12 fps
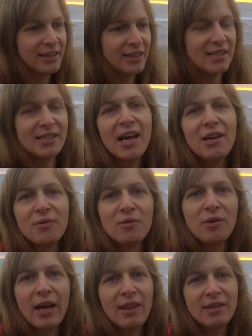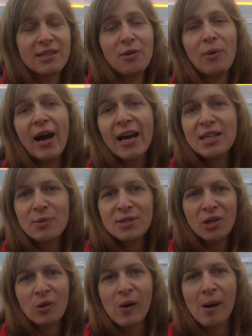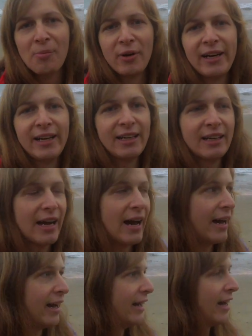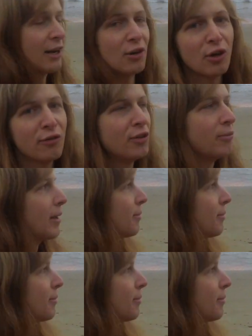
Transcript: the sun at the sunrise wasn't cooperating. I don't know if you'll be